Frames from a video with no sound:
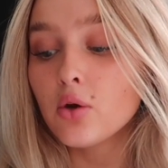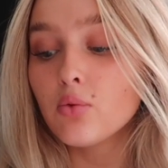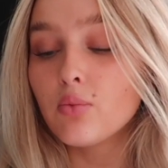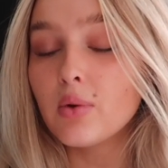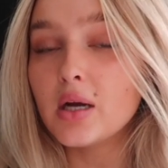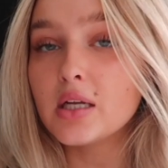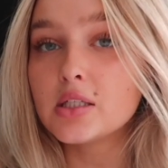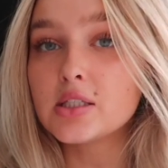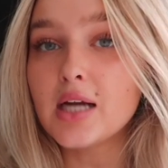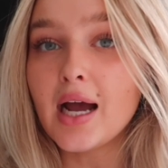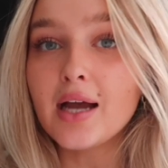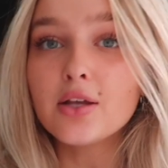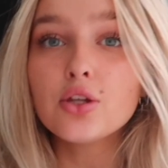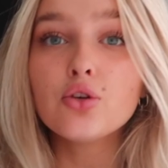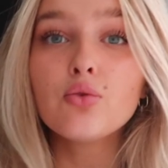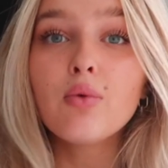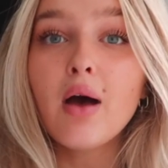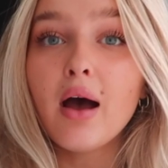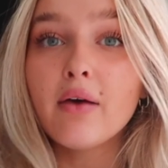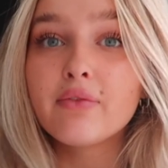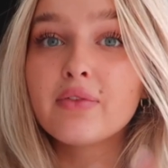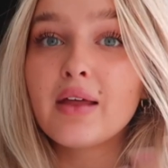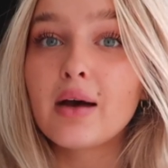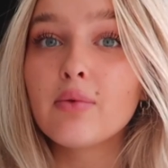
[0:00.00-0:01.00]
which at
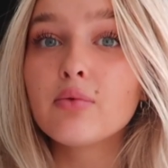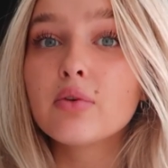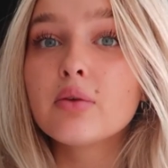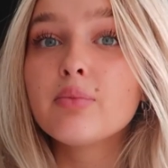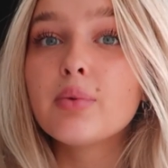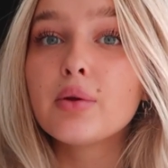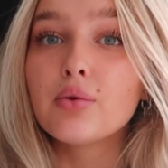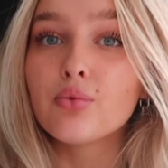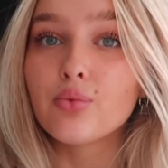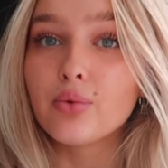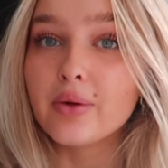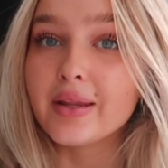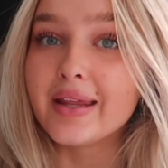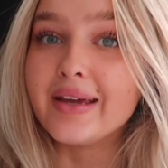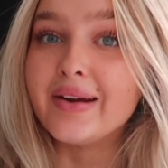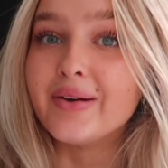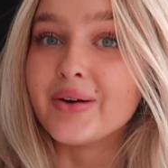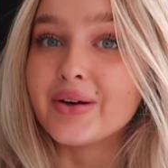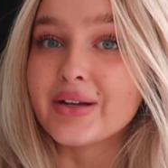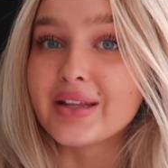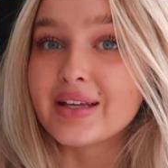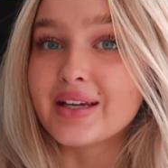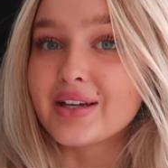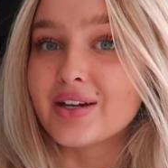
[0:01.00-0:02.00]
UF, that would have been really,
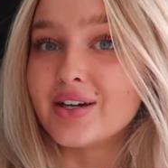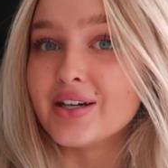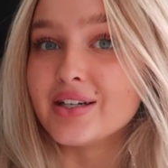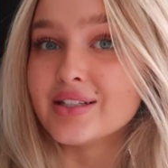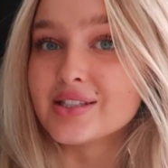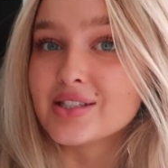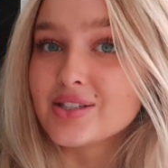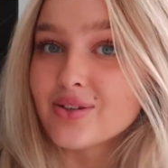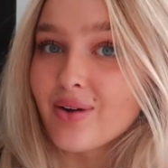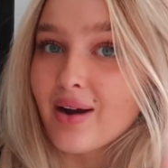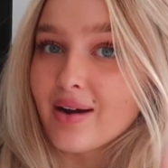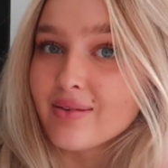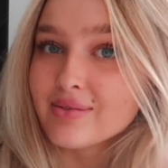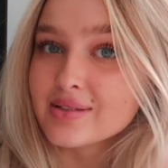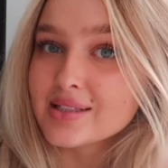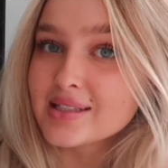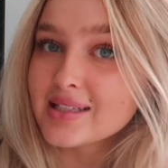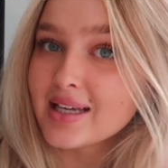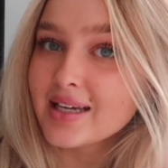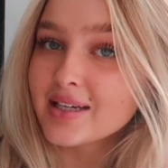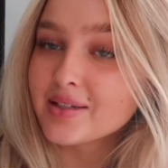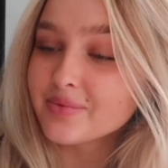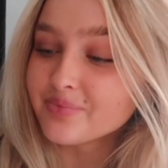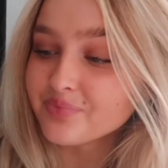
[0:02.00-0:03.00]
really good. So I was
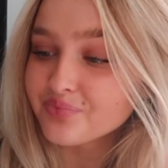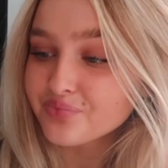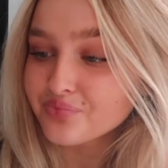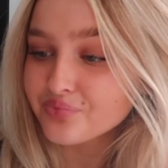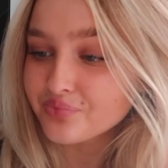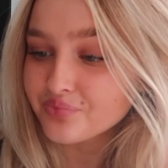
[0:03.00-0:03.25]
like,